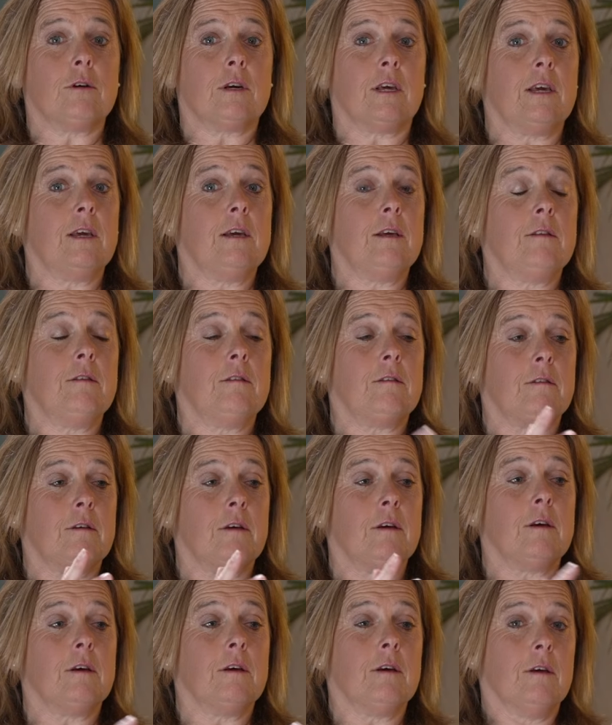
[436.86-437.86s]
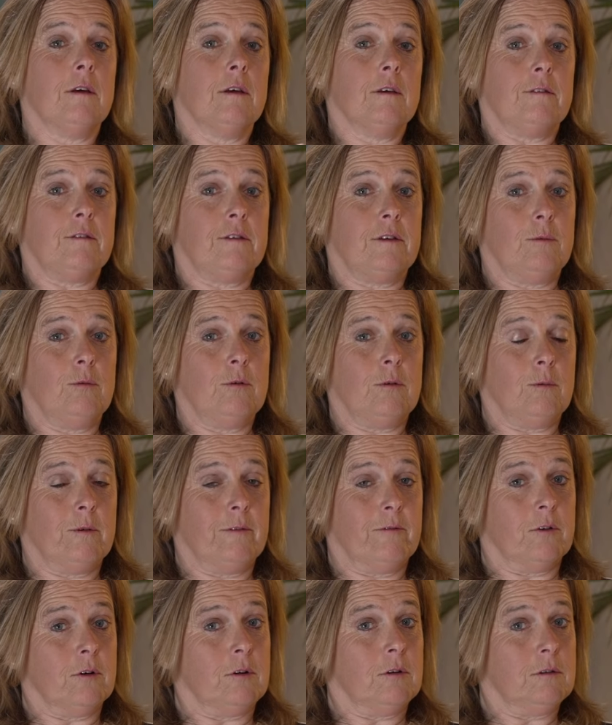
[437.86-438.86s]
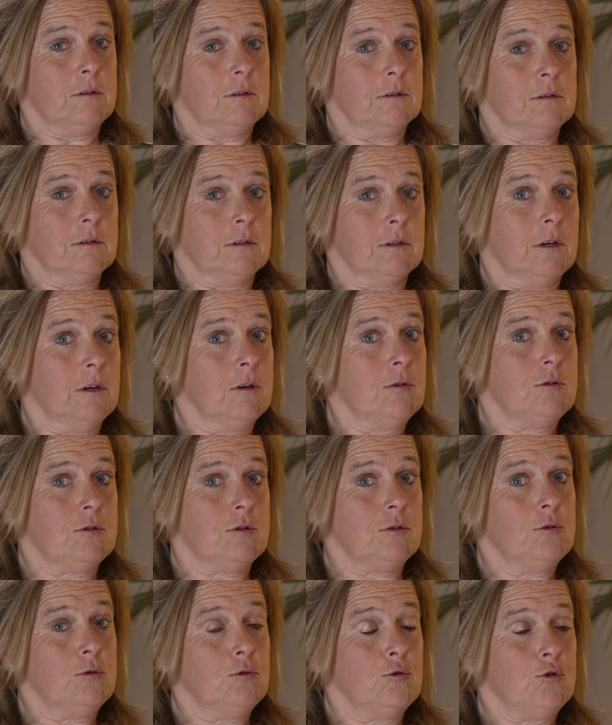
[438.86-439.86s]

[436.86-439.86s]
keen to see what we've got, go to